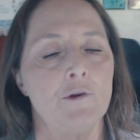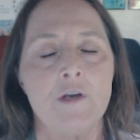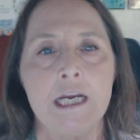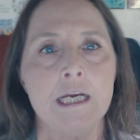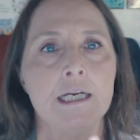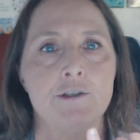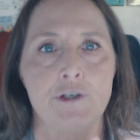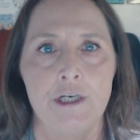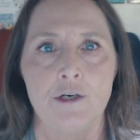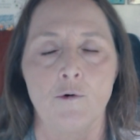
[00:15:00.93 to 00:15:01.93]
need is
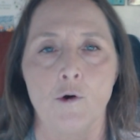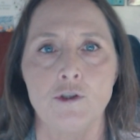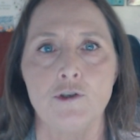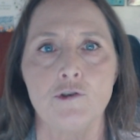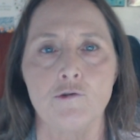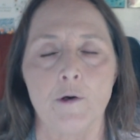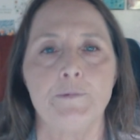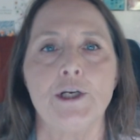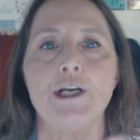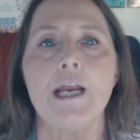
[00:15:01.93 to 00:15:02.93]
you need a course
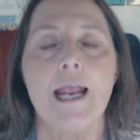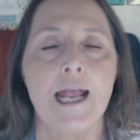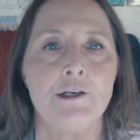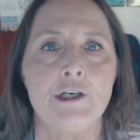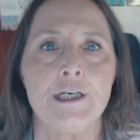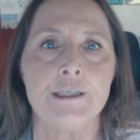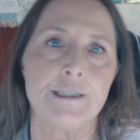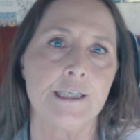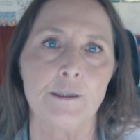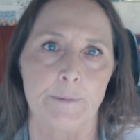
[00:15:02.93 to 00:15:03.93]
description and you need a
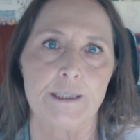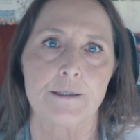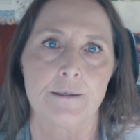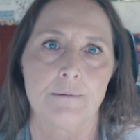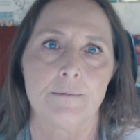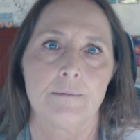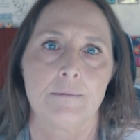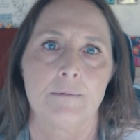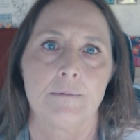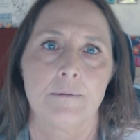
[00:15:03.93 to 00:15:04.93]
syllabus.
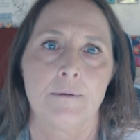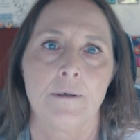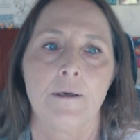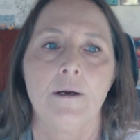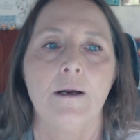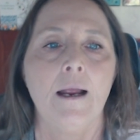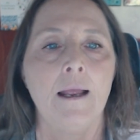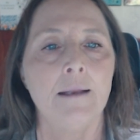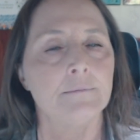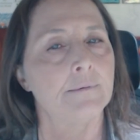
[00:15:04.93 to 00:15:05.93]

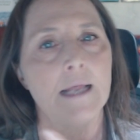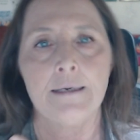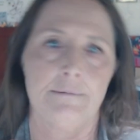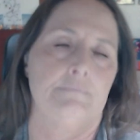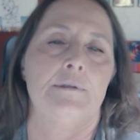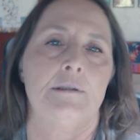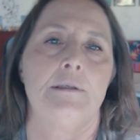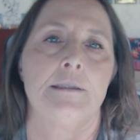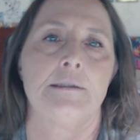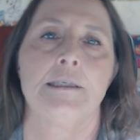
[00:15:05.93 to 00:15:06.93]
And then
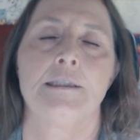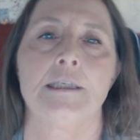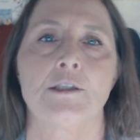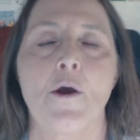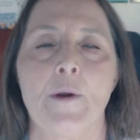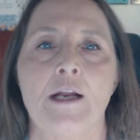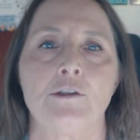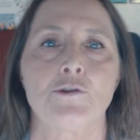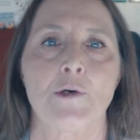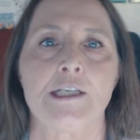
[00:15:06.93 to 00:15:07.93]
since it's going on a
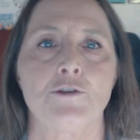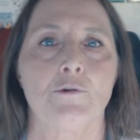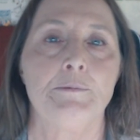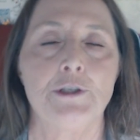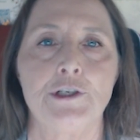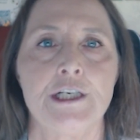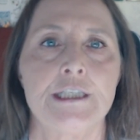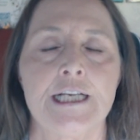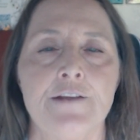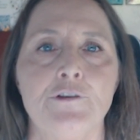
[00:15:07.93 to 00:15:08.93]
transcript, you need
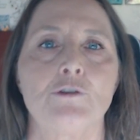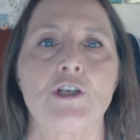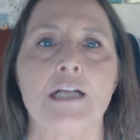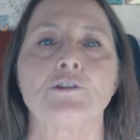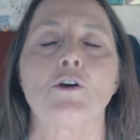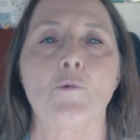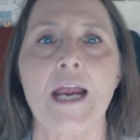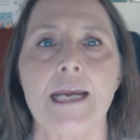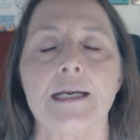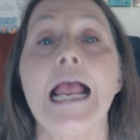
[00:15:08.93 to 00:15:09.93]
to give your child a
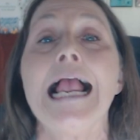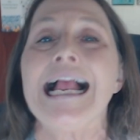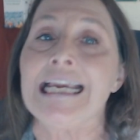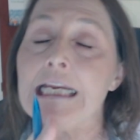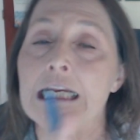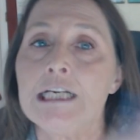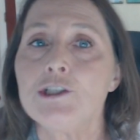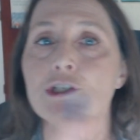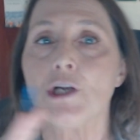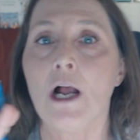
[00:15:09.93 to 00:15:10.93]
grade. And
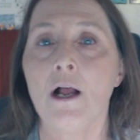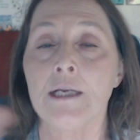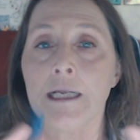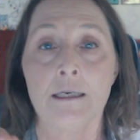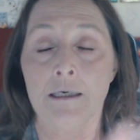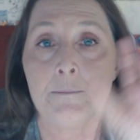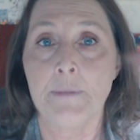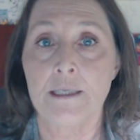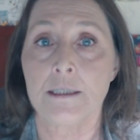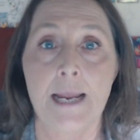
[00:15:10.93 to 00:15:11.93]
it can
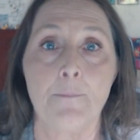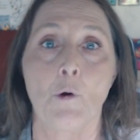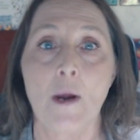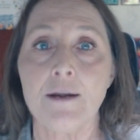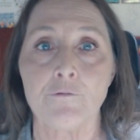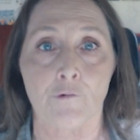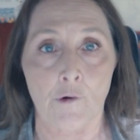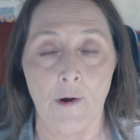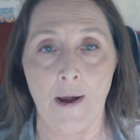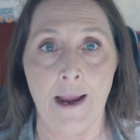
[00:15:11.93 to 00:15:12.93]
be the same grade
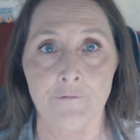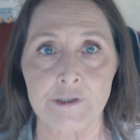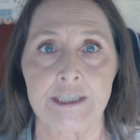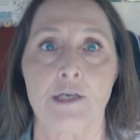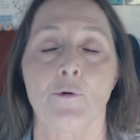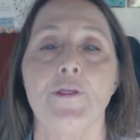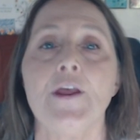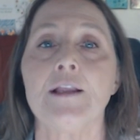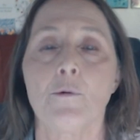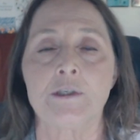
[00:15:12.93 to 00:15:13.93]
for every single
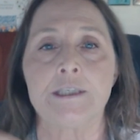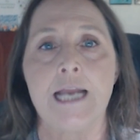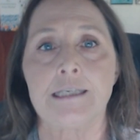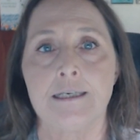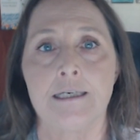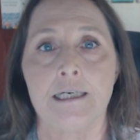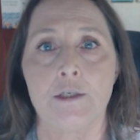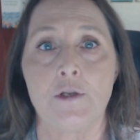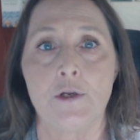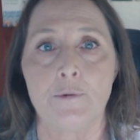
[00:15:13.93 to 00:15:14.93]
thing that was nested
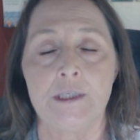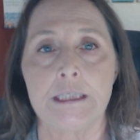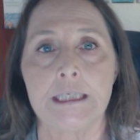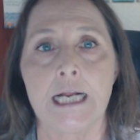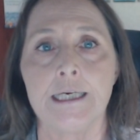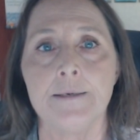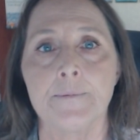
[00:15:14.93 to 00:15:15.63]
into the unit study,